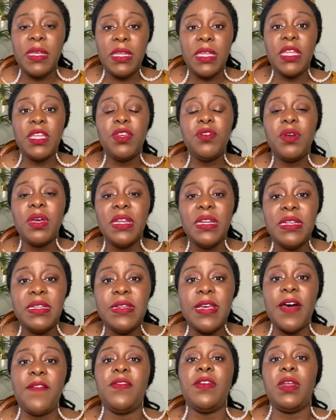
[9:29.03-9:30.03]
you can
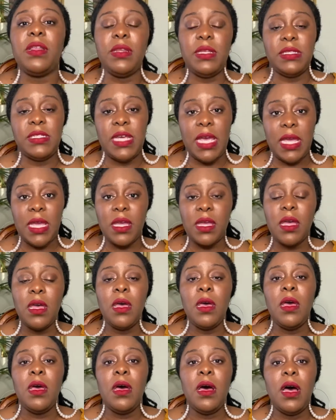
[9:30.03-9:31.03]
definitely take
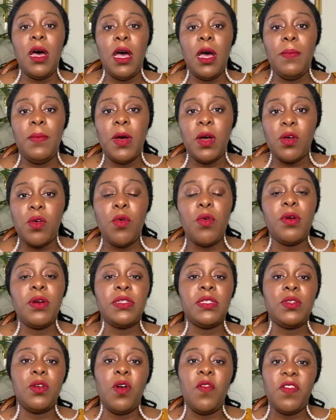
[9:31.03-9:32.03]
a
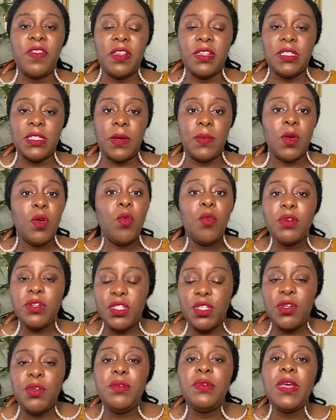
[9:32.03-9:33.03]
course over the summer or
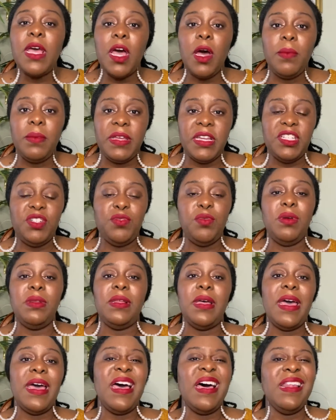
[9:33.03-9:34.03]
2 to help get you
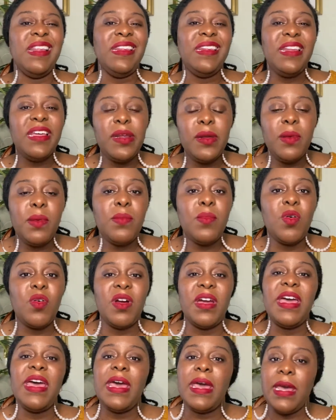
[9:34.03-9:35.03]
a little bit more
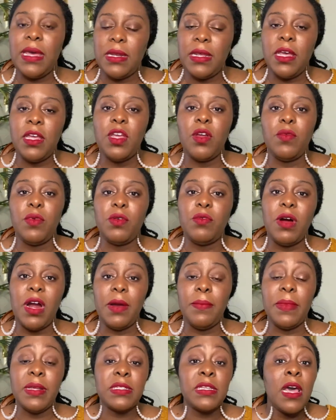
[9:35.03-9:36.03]
ahead in your
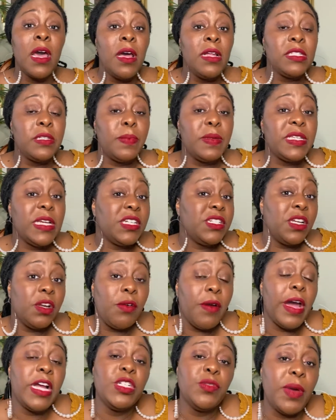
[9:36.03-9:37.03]
requirements to potentially
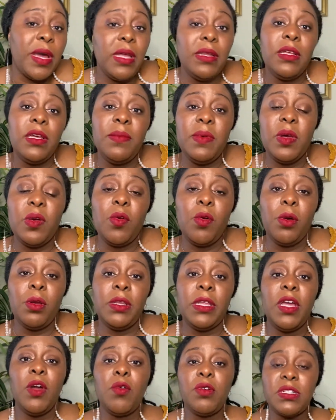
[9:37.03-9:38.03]
graduate a little bit
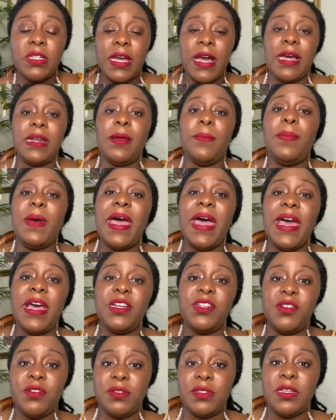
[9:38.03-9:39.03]
early, or to kind of pad
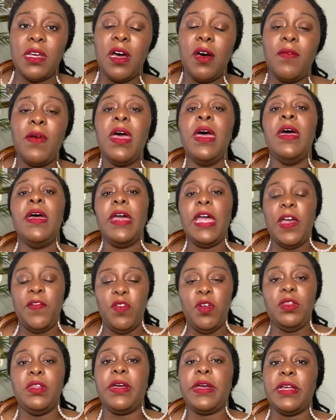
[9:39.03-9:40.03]
yourself if
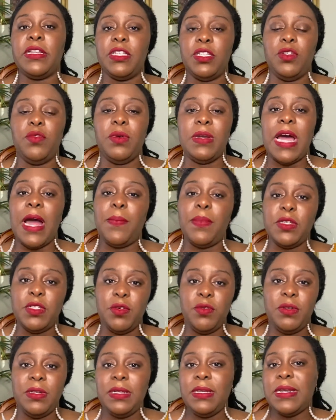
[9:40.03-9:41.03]
you're looking to do an
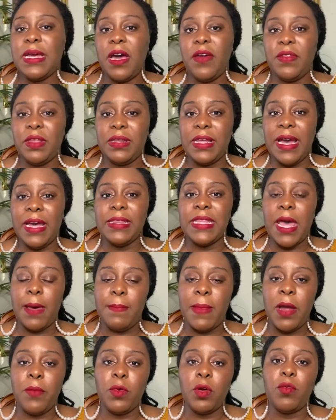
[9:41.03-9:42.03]
opportunity down the line that
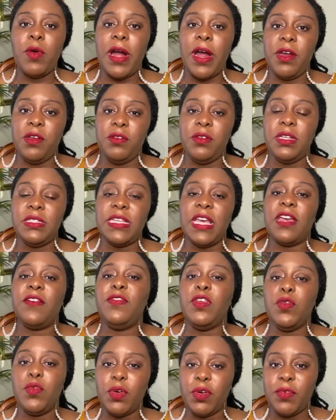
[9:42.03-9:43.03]
might require you to take
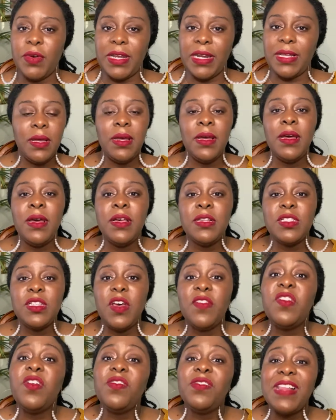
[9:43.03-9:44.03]
fewer credits. So
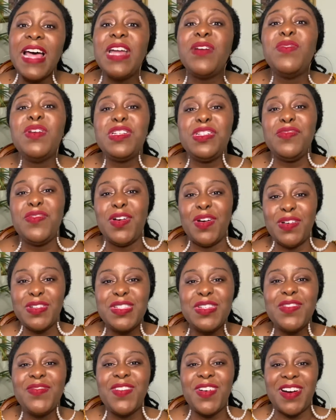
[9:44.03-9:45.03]
if you like what you've heard
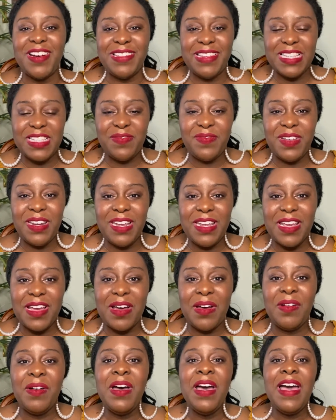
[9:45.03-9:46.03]
so far in this
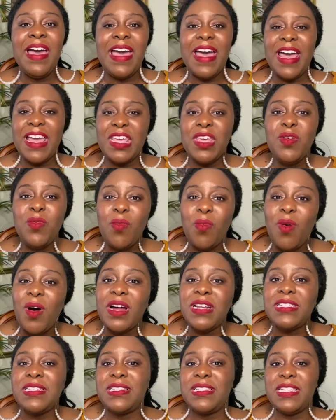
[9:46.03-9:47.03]
video and you
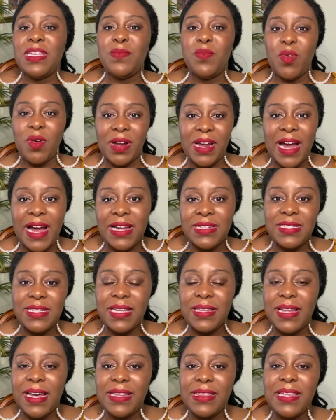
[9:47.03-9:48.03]
want to see more
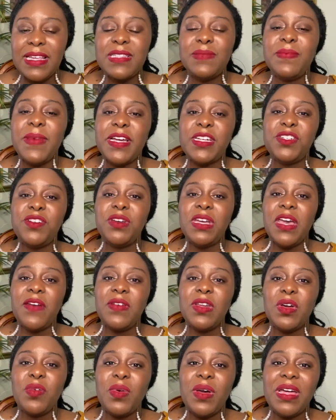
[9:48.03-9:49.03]
content like this, make sure you give
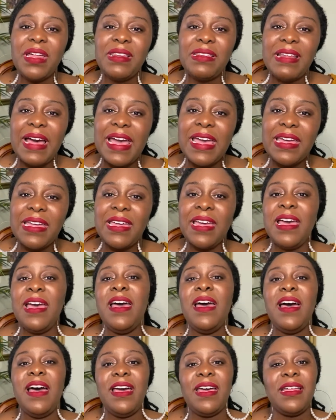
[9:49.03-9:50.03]
it a quick like
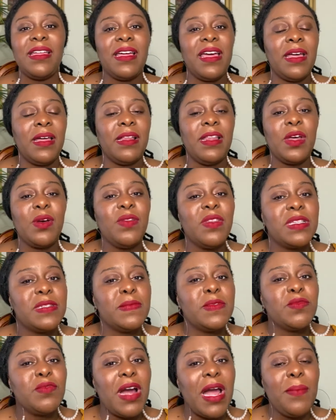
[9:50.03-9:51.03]
and click on the
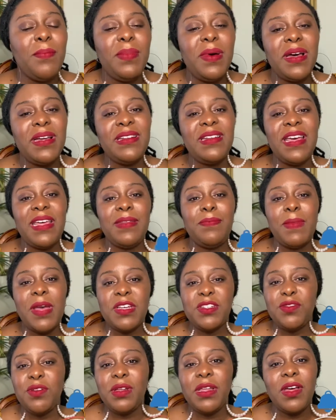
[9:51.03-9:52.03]
subscribe button, and make
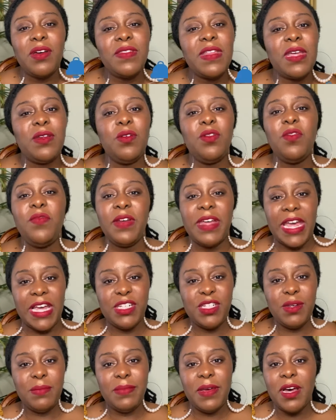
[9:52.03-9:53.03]
sure you click on that
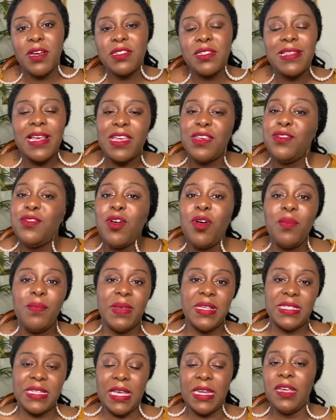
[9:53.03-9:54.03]
notification bell so that you don't
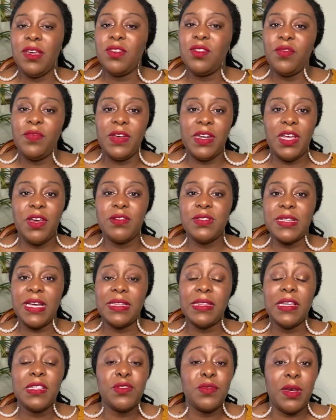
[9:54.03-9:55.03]
miss any other videos like
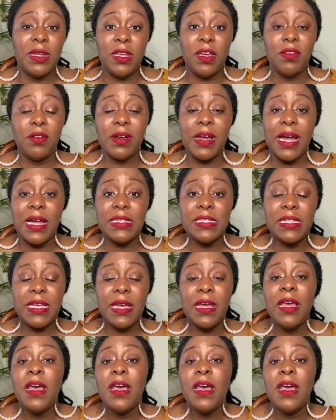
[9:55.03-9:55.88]
this or any other content.